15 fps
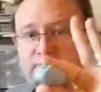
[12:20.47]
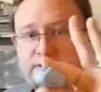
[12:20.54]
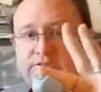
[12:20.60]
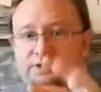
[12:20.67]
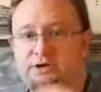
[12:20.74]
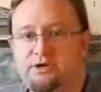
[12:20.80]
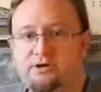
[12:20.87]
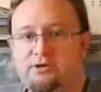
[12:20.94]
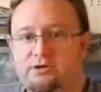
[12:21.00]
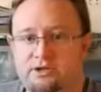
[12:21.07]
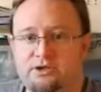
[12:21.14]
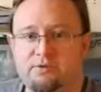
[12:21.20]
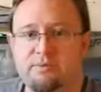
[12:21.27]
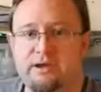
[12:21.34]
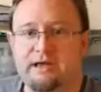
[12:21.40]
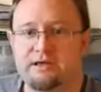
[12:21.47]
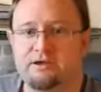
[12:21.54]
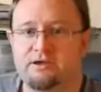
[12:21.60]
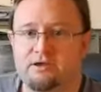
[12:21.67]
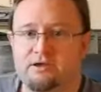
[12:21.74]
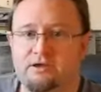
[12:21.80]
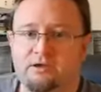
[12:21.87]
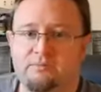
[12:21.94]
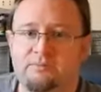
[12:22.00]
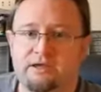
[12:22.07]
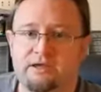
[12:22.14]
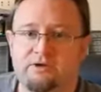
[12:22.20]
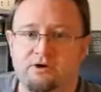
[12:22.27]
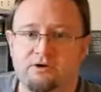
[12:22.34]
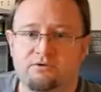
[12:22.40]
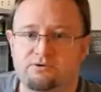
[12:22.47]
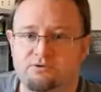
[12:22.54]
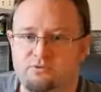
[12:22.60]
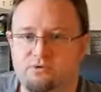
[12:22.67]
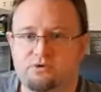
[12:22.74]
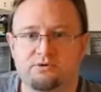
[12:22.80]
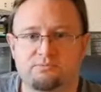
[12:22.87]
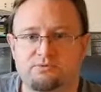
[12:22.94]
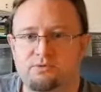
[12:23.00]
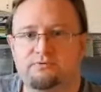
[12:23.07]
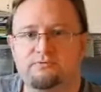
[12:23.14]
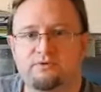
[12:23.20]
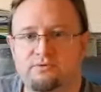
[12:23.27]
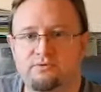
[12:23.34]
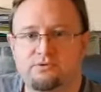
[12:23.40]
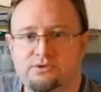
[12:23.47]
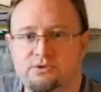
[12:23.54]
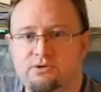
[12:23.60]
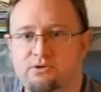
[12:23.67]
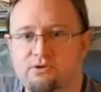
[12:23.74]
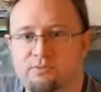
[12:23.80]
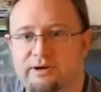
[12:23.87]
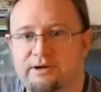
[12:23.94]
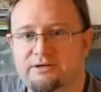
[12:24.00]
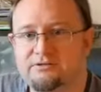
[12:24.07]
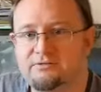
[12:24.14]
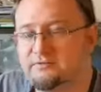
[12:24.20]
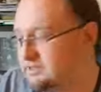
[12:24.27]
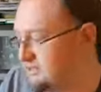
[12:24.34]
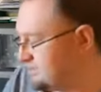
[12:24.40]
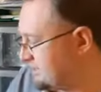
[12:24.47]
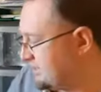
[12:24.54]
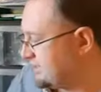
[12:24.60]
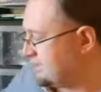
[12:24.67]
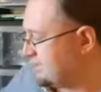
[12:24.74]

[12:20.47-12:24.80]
So you can make coils or worms, whatever you want to call them, out of these,